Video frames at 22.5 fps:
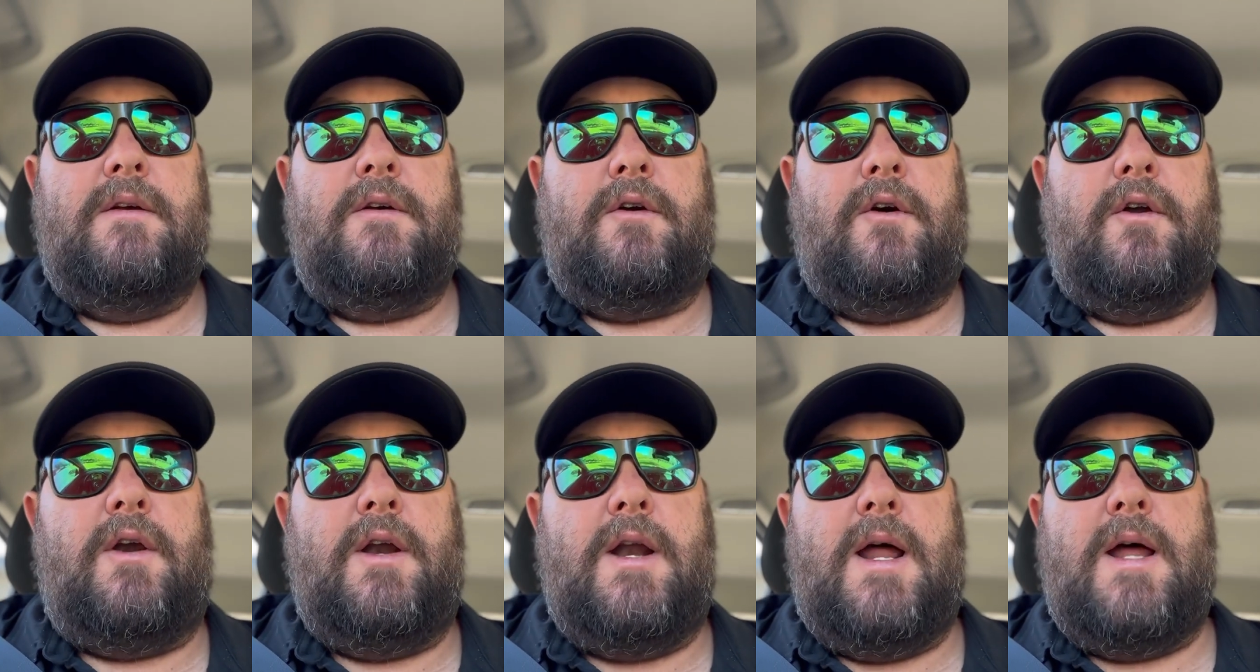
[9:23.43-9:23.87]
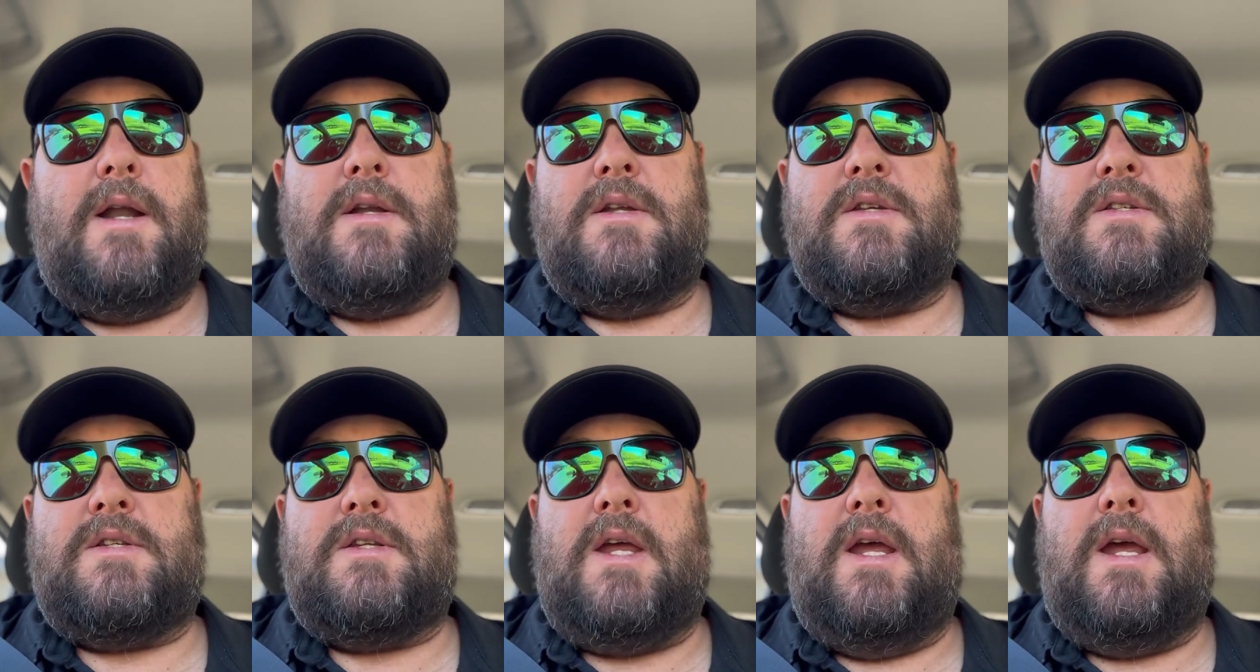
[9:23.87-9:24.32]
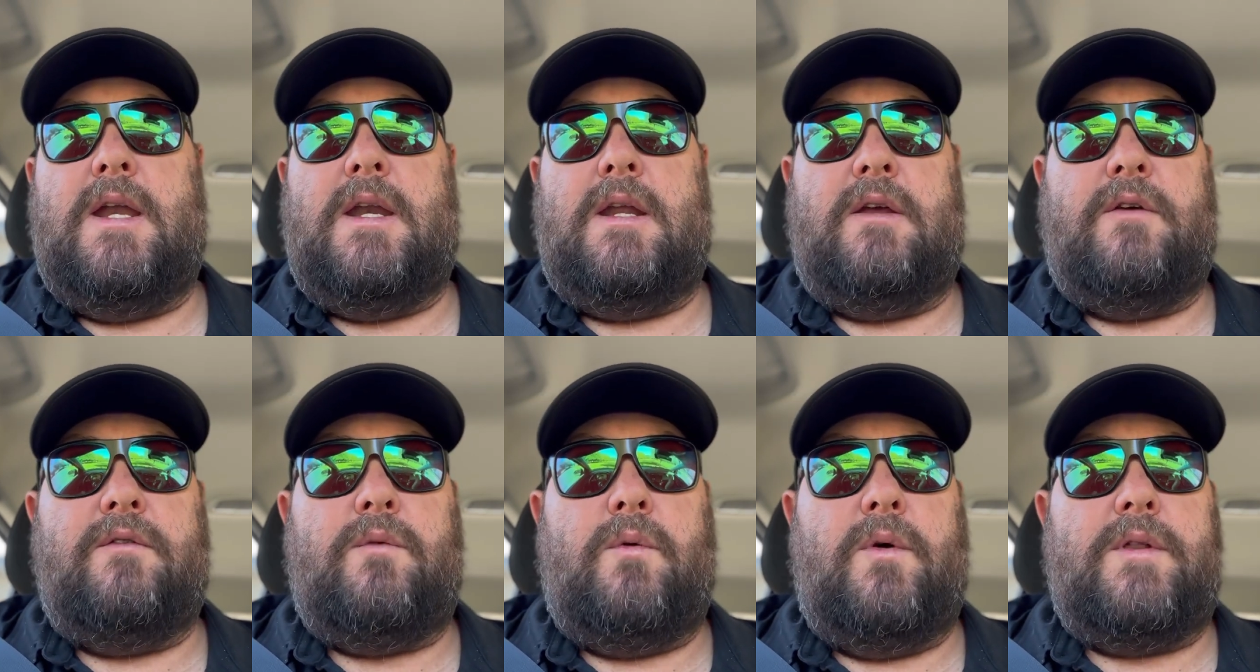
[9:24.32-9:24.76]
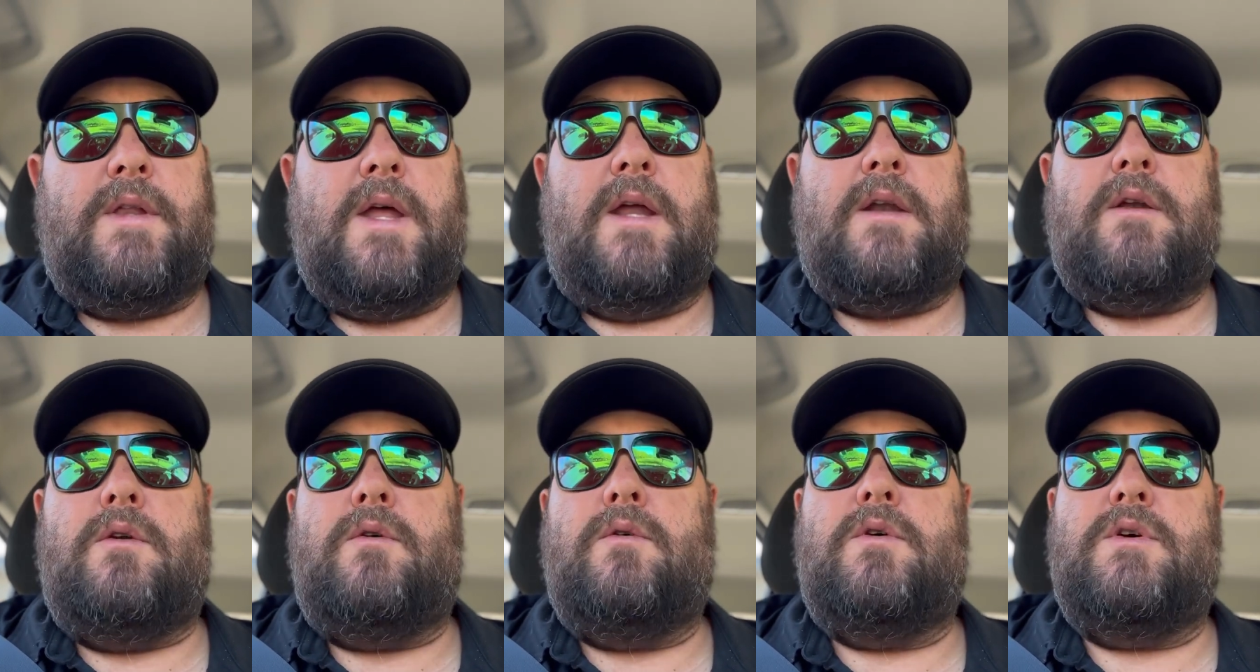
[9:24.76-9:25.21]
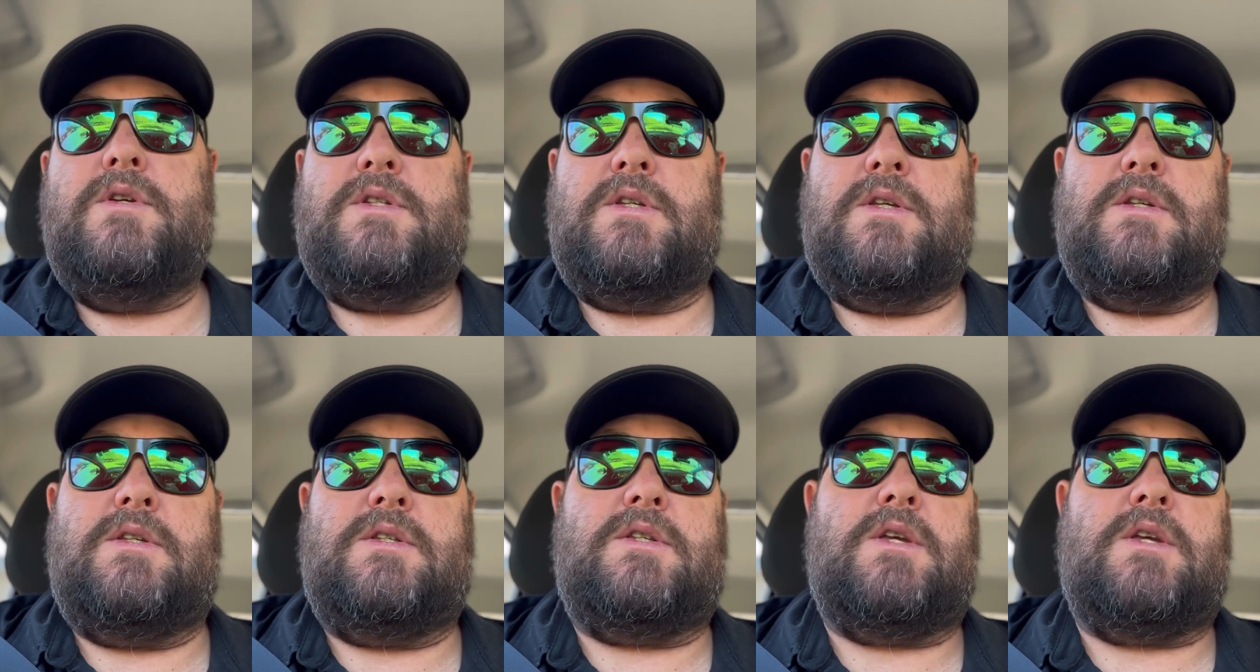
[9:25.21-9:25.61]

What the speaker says: got an understanding of what that noise is.